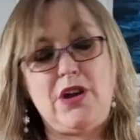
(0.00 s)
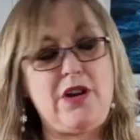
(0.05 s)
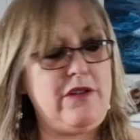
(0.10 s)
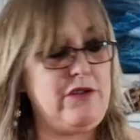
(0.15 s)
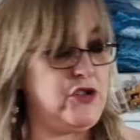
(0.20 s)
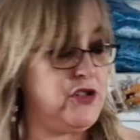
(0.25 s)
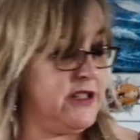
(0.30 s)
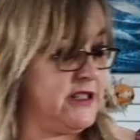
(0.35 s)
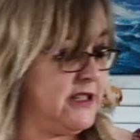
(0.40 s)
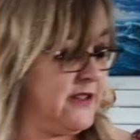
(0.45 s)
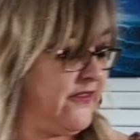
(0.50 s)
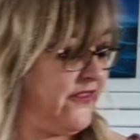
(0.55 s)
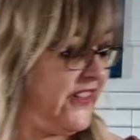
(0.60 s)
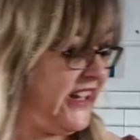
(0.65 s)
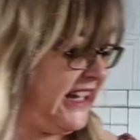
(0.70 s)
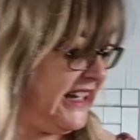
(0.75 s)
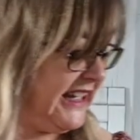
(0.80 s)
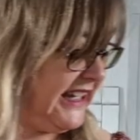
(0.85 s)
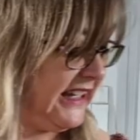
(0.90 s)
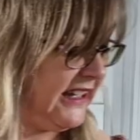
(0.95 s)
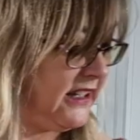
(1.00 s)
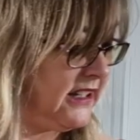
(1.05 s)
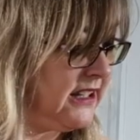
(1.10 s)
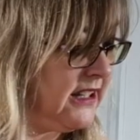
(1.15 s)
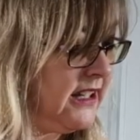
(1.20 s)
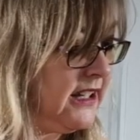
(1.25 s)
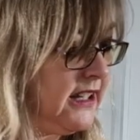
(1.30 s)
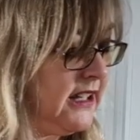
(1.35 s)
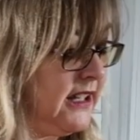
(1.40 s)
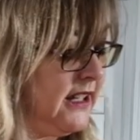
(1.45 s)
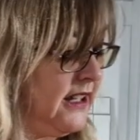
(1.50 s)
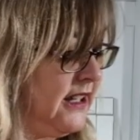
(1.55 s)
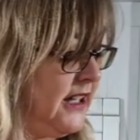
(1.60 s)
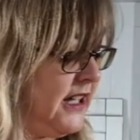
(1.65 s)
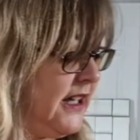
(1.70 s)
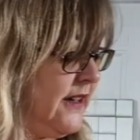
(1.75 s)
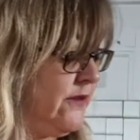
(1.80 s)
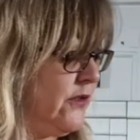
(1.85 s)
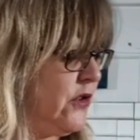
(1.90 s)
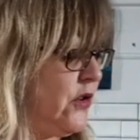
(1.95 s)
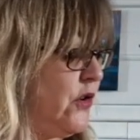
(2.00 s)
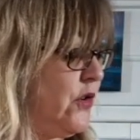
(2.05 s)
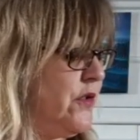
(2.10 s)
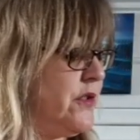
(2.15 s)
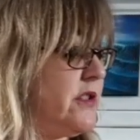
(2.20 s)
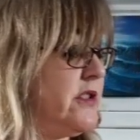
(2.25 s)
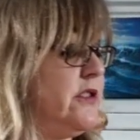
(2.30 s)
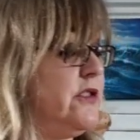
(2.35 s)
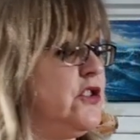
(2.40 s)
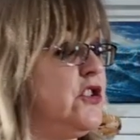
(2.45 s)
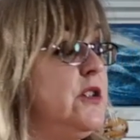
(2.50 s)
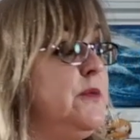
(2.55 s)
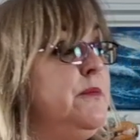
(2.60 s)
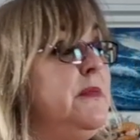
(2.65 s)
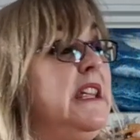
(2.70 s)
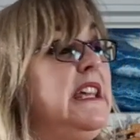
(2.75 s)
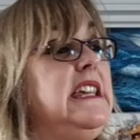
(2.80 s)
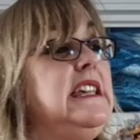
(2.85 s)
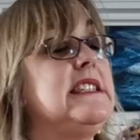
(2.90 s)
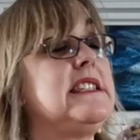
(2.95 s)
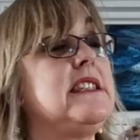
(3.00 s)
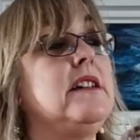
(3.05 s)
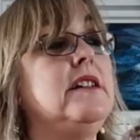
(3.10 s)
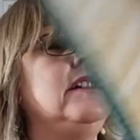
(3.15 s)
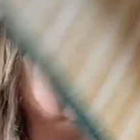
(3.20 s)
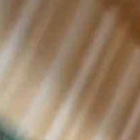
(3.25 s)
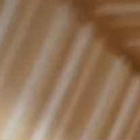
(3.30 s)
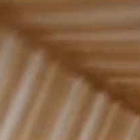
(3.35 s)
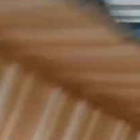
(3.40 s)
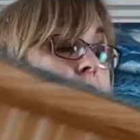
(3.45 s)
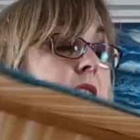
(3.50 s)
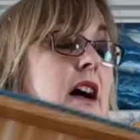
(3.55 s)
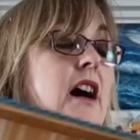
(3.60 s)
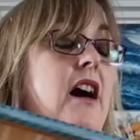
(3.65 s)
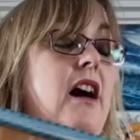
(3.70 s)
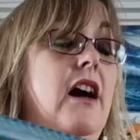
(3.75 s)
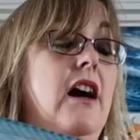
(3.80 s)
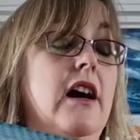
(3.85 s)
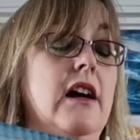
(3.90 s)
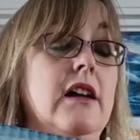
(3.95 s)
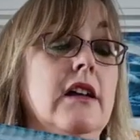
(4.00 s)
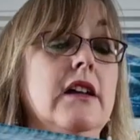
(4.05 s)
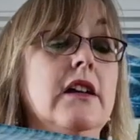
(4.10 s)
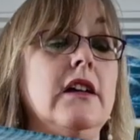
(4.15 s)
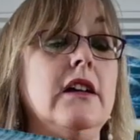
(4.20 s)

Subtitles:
know. It's just a feeling I've got. The chimneys are